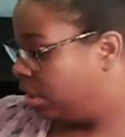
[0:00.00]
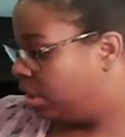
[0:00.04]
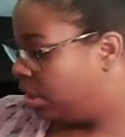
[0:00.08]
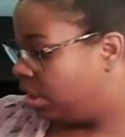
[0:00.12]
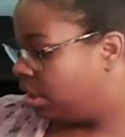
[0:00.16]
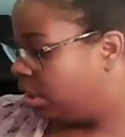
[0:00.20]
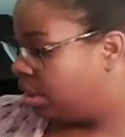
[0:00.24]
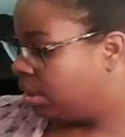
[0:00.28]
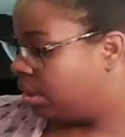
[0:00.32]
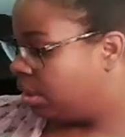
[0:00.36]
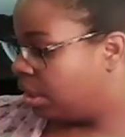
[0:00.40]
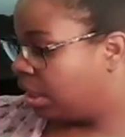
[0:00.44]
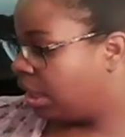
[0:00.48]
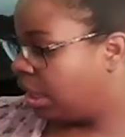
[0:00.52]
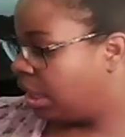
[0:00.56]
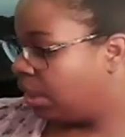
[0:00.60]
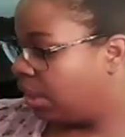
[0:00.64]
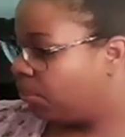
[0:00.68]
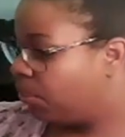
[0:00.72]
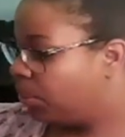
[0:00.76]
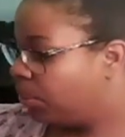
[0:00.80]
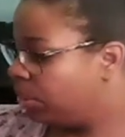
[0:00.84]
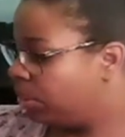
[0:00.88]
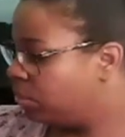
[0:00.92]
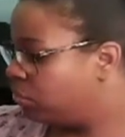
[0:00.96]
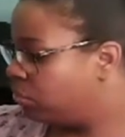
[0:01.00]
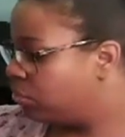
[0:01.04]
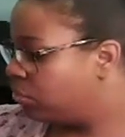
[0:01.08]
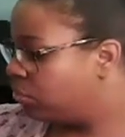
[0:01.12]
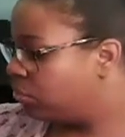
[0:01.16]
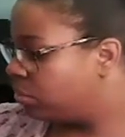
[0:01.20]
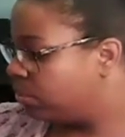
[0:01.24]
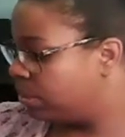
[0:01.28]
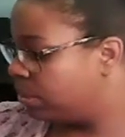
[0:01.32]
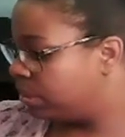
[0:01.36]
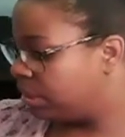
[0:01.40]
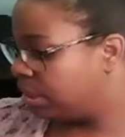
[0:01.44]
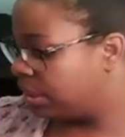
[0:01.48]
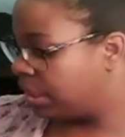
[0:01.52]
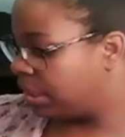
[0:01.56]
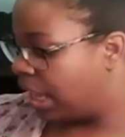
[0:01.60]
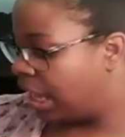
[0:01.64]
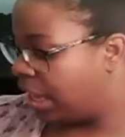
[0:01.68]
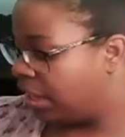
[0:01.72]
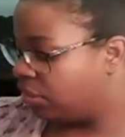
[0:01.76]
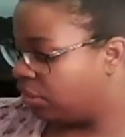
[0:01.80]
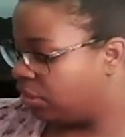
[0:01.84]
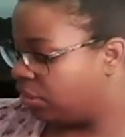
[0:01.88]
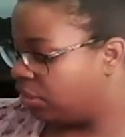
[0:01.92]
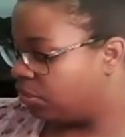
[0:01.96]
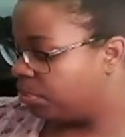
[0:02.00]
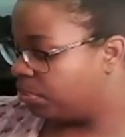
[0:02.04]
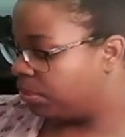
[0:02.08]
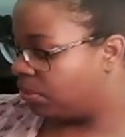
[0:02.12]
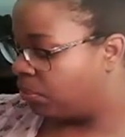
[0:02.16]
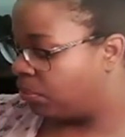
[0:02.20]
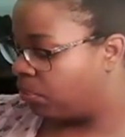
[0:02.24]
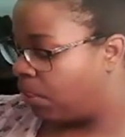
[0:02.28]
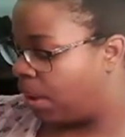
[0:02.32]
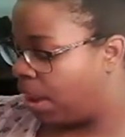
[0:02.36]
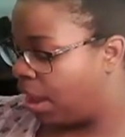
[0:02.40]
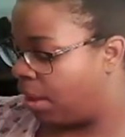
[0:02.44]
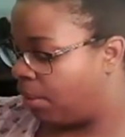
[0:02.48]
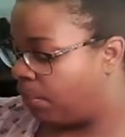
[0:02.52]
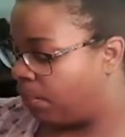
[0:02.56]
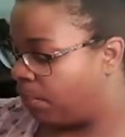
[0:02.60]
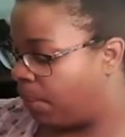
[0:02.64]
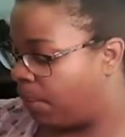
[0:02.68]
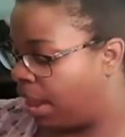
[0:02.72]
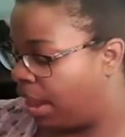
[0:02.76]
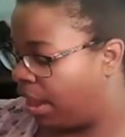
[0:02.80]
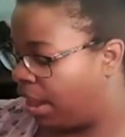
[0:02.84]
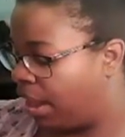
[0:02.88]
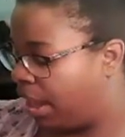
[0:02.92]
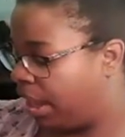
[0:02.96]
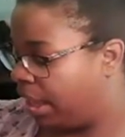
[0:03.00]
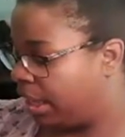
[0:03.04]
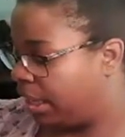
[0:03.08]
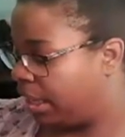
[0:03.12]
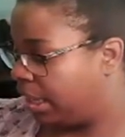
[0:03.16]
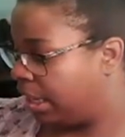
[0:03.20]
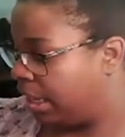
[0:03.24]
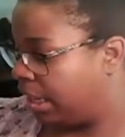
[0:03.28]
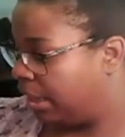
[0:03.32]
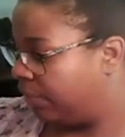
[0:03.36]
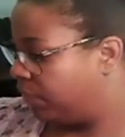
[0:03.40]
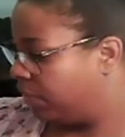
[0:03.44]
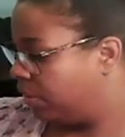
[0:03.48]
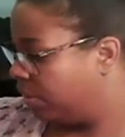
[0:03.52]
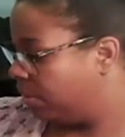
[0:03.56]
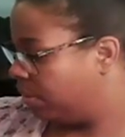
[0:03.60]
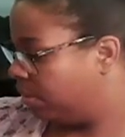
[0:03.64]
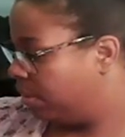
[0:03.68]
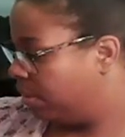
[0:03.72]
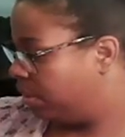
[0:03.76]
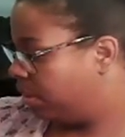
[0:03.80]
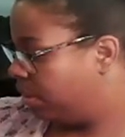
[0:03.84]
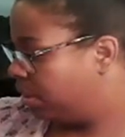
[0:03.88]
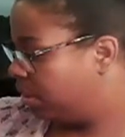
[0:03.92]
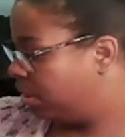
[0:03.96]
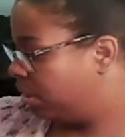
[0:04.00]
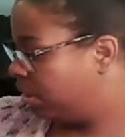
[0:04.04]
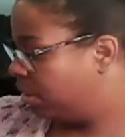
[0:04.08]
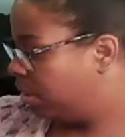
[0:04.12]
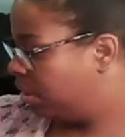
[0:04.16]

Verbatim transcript: Baba. What did you do with the last bit of wow wow I gave you? We're